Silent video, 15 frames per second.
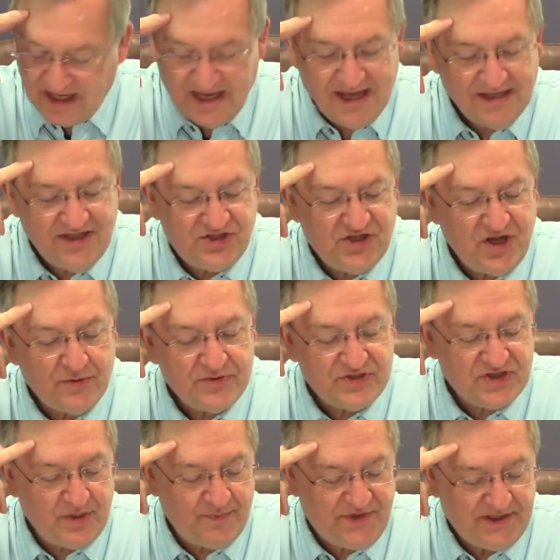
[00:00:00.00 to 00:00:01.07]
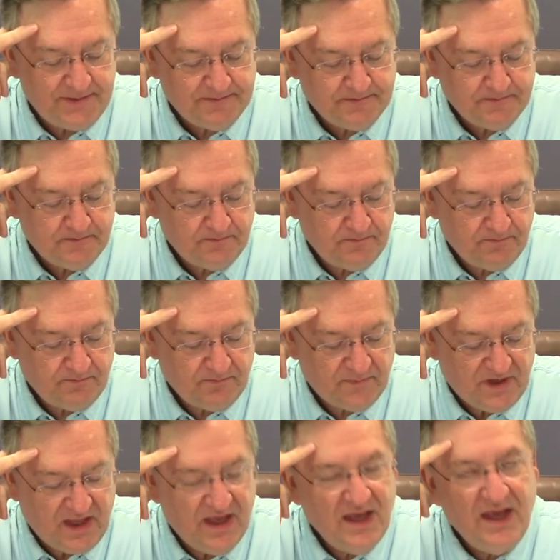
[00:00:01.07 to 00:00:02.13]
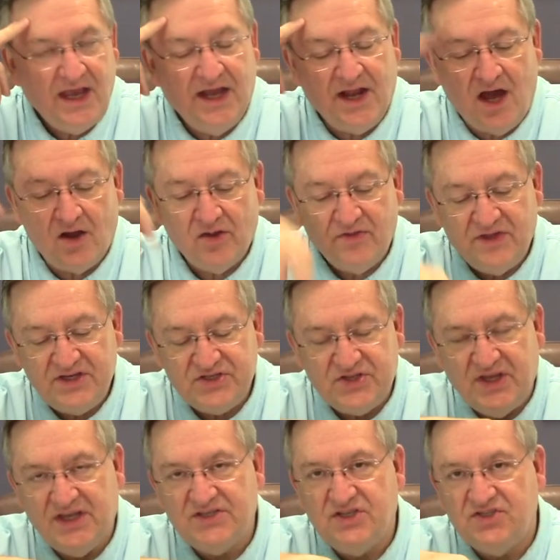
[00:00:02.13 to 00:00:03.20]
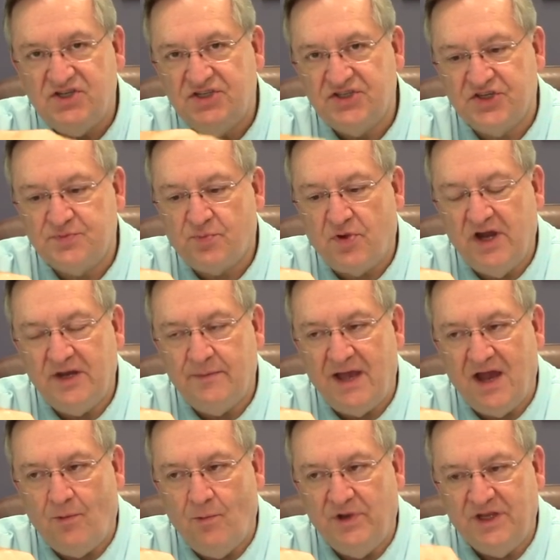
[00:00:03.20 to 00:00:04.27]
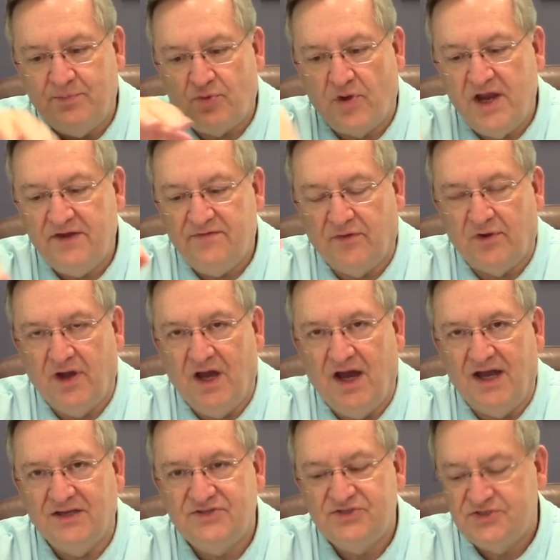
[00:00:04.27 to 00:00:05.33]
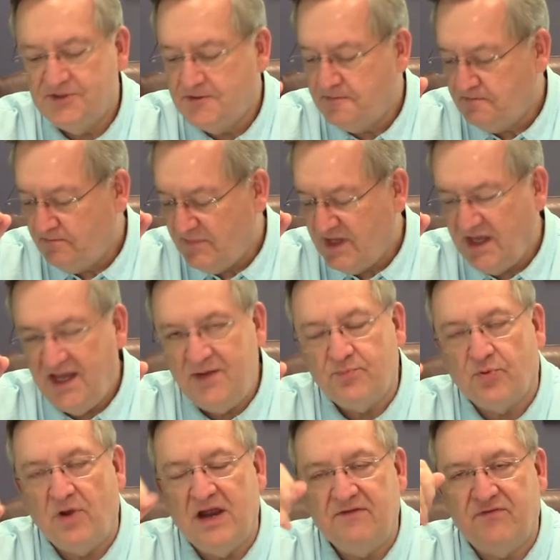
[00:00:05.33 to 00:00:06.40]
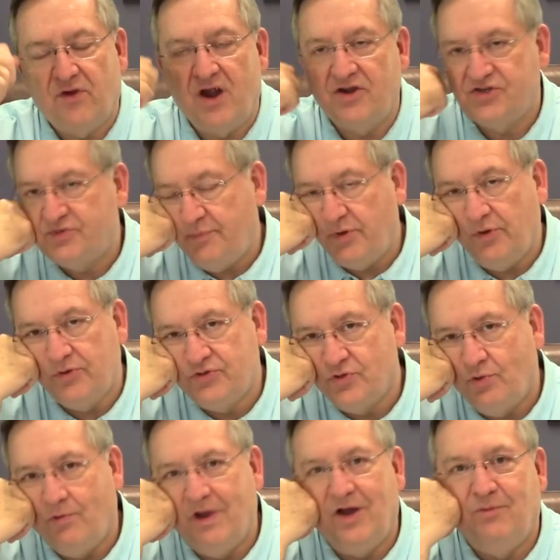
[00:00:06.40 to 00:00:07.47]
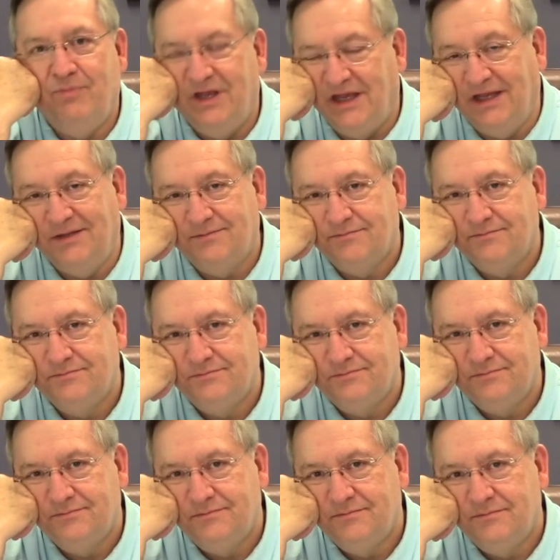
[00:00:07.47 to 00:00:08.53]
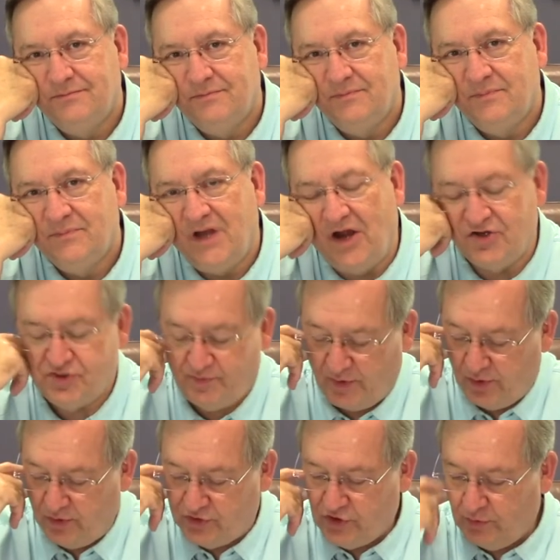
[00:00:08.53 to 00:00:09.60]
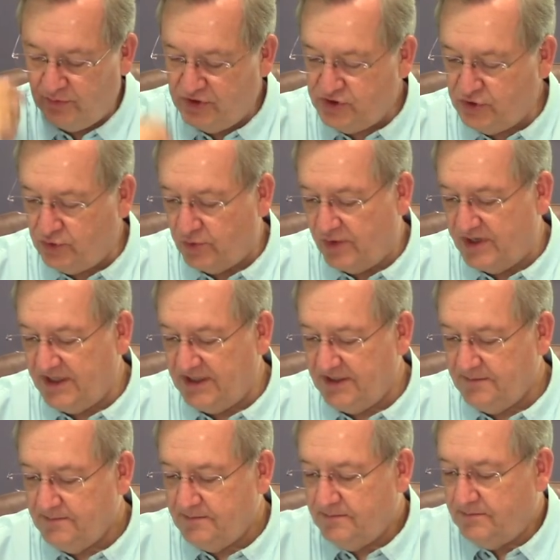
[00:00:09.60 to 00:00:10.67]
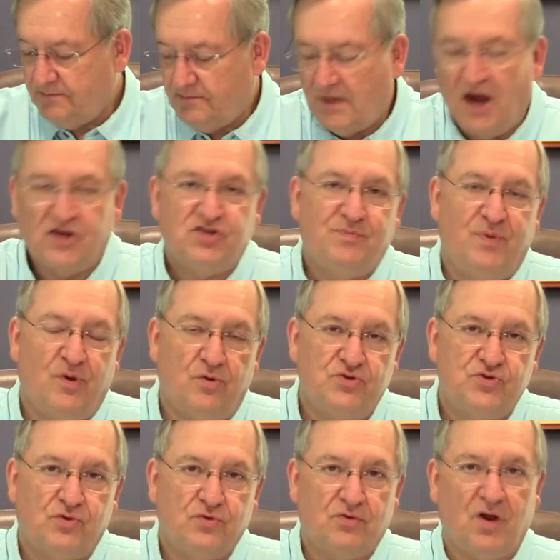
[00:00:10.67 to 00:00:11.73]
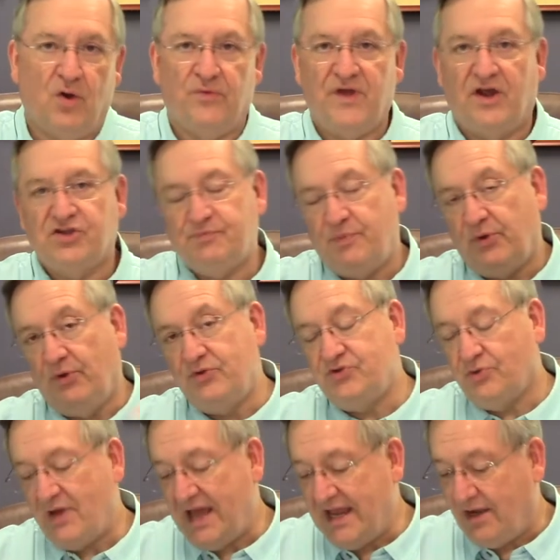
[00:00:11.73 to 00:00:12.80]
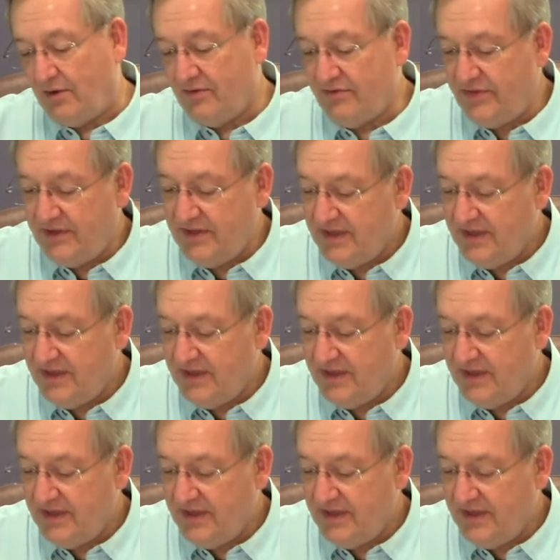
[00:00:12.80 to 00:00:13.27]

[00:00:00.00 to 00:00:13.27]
Did you notice something? In all of these things that Jesus prayed about when He prayed for us, He prayed for our spiritual well-being, our spiritual maturity, our spiritual growth, our spiritual health.